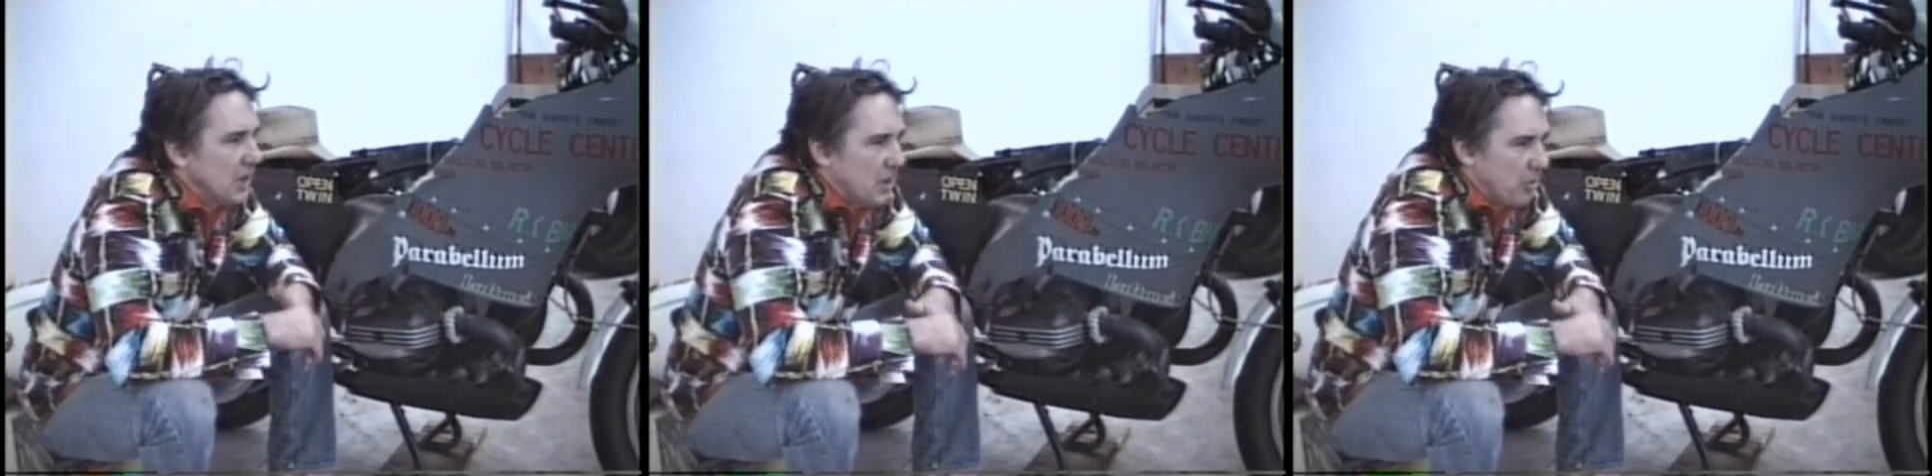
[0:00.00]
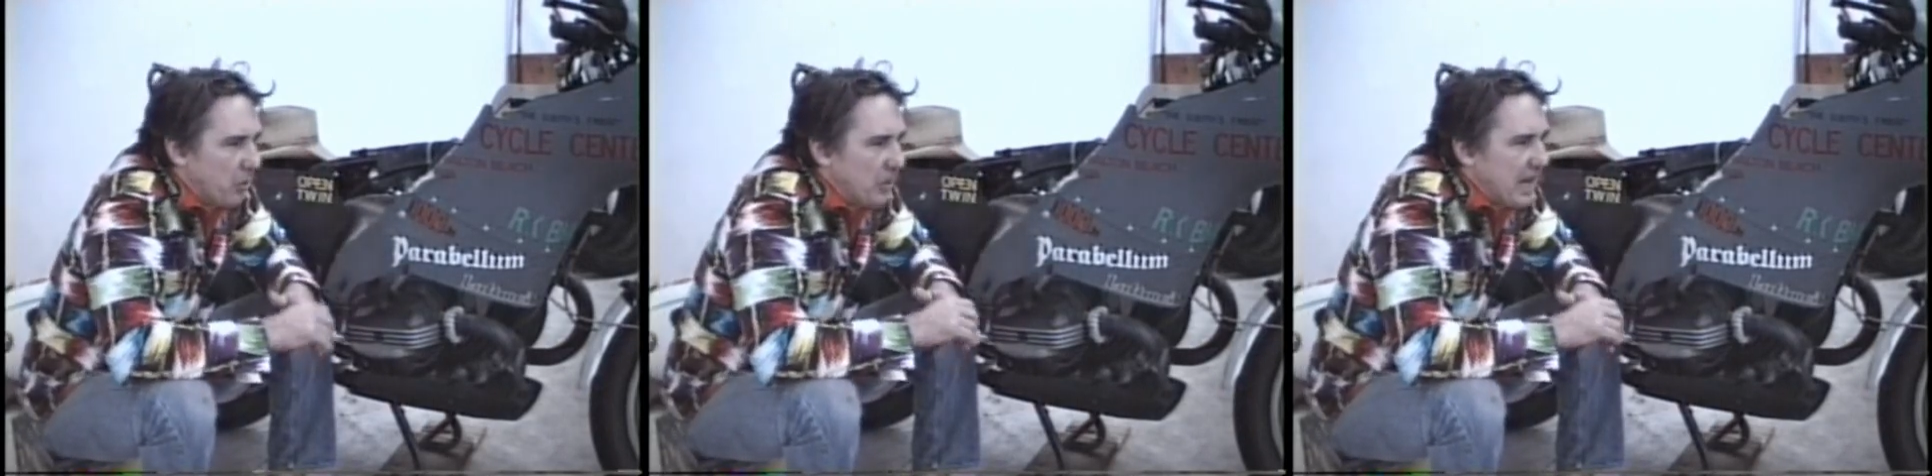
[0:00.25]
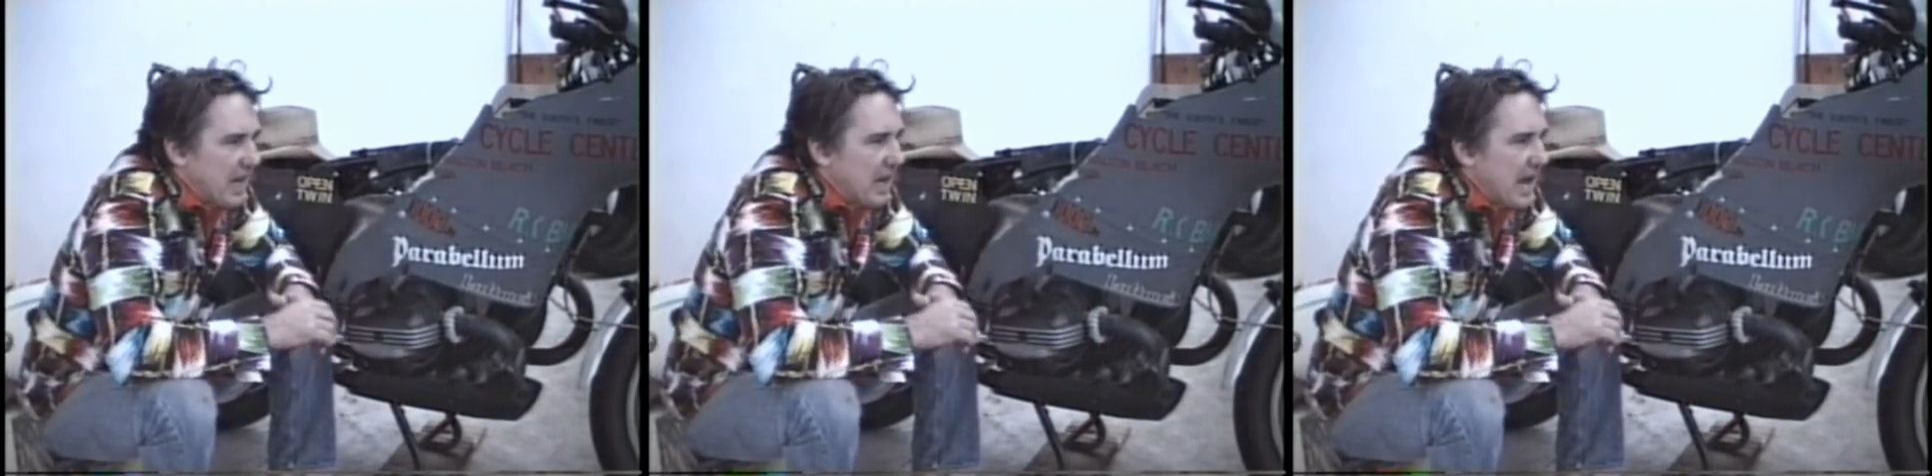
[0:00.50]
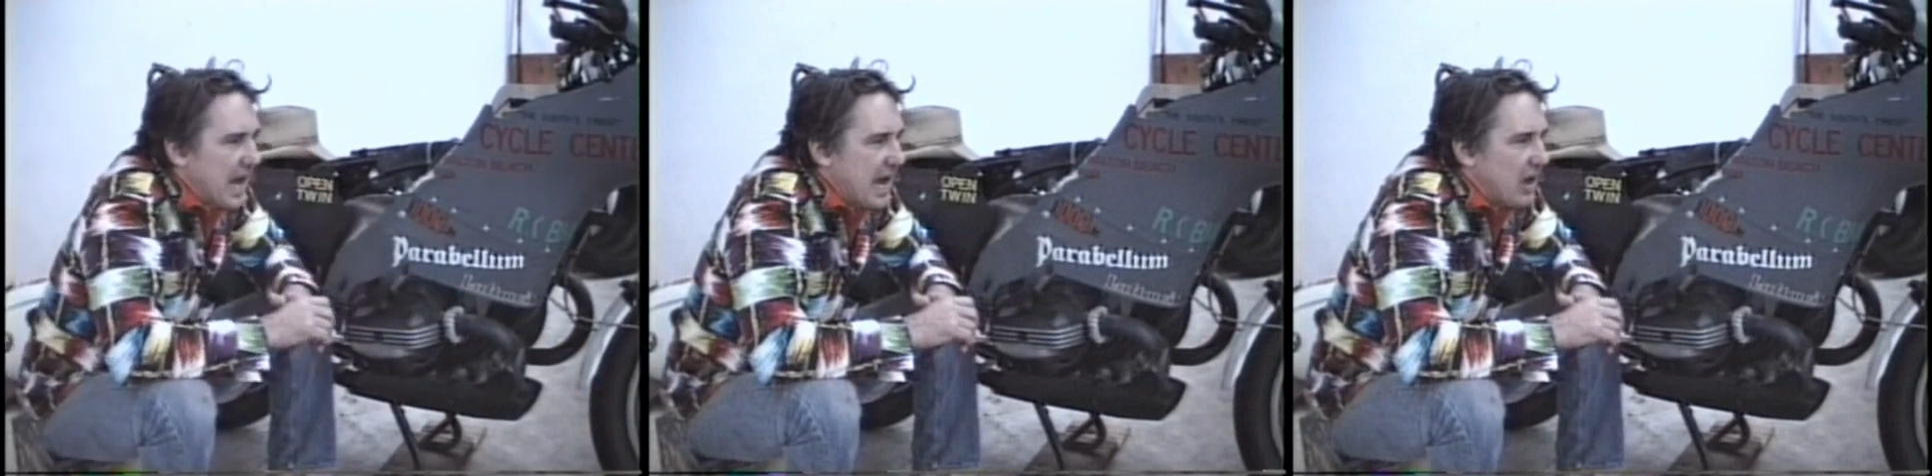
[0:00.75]
But we had
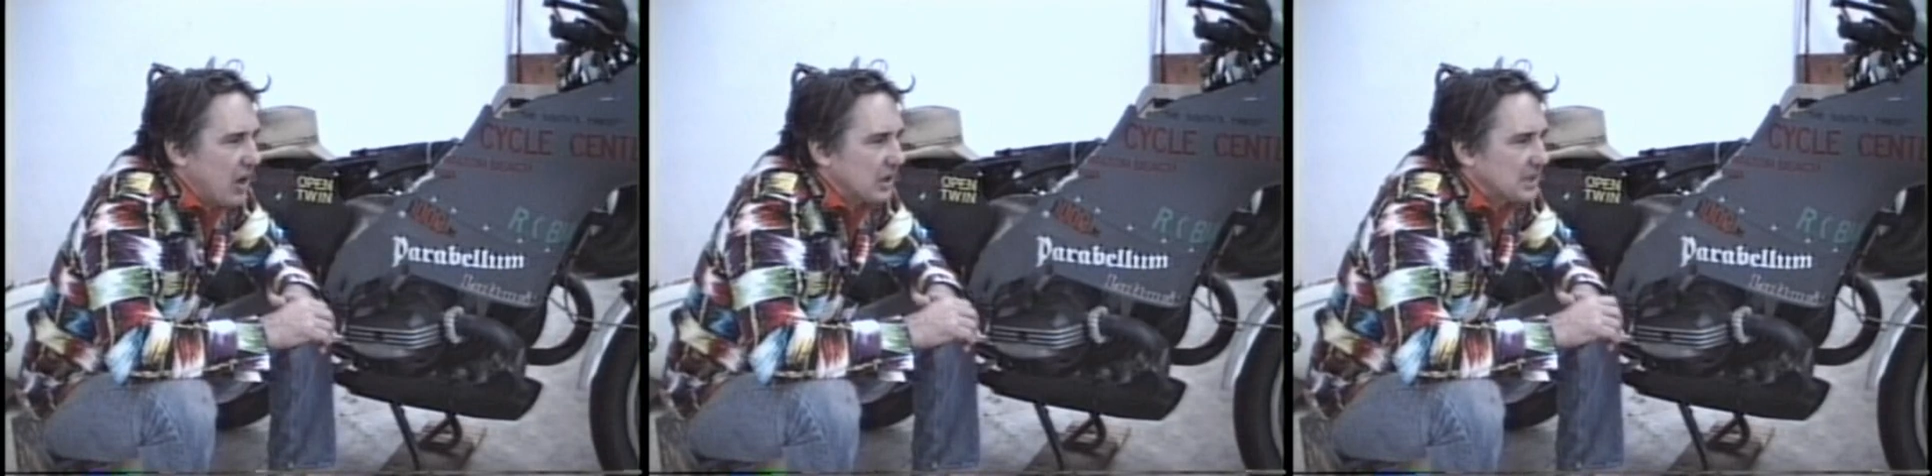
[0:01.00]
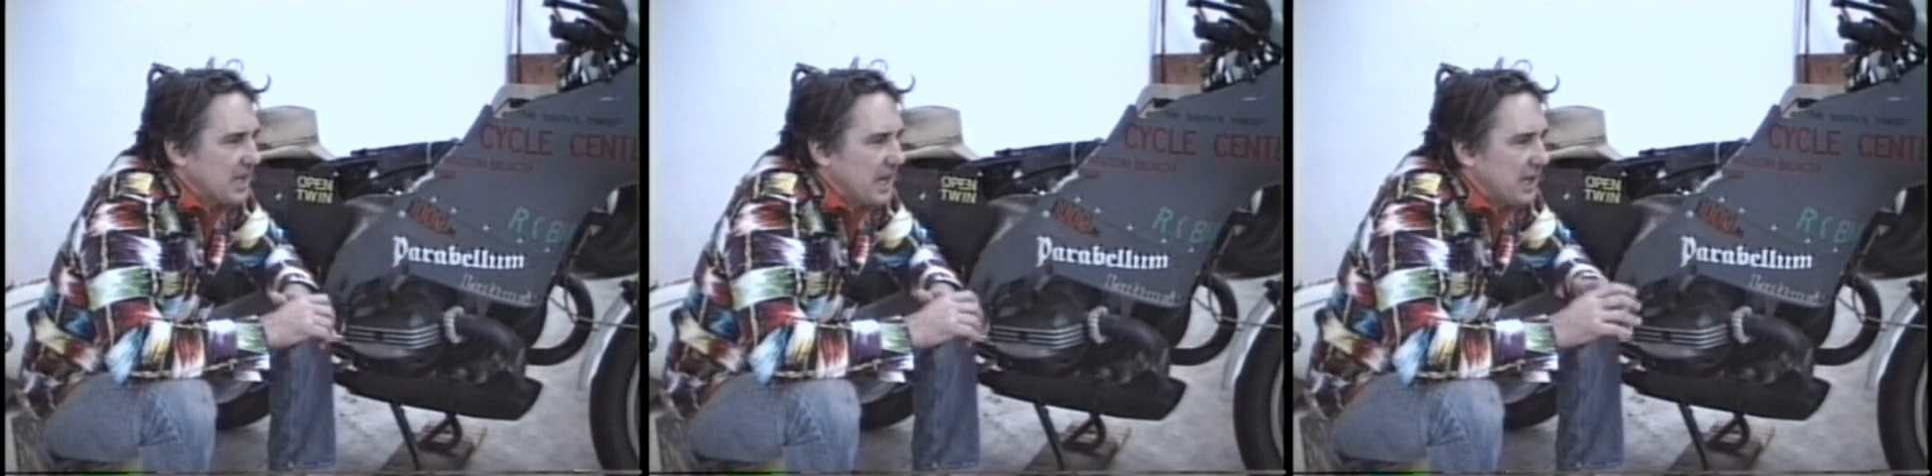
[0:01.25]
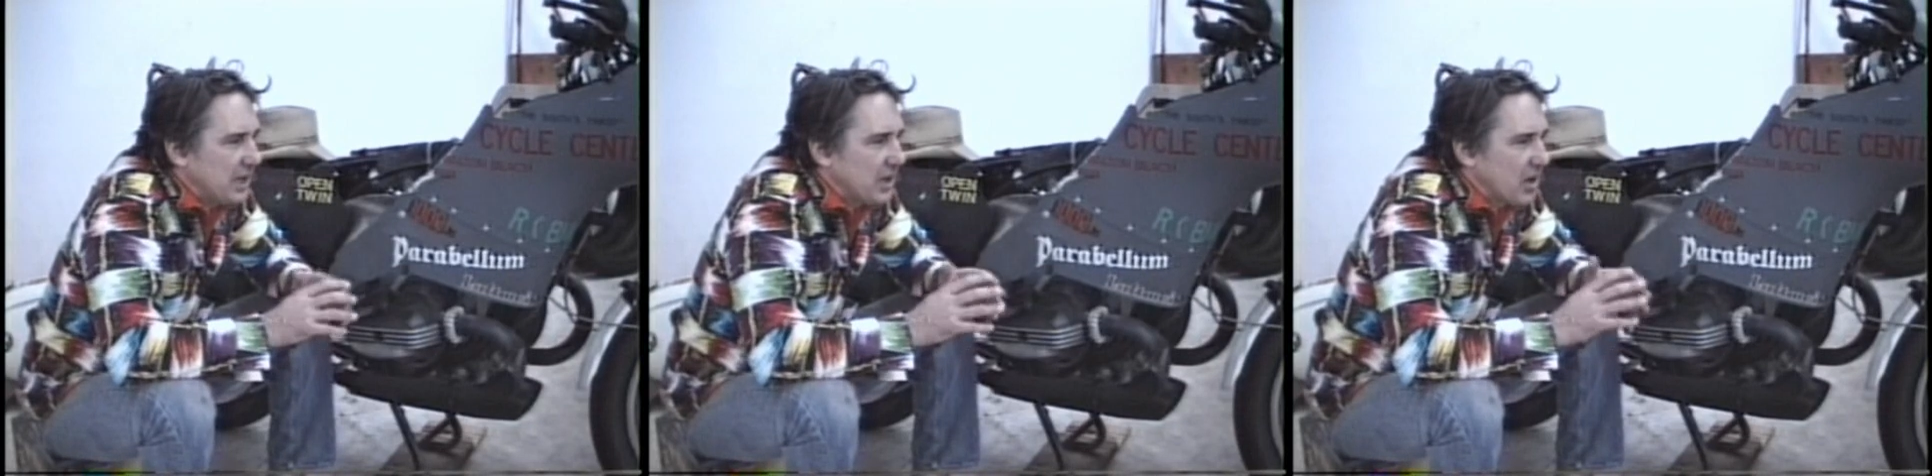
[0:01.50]
high octane in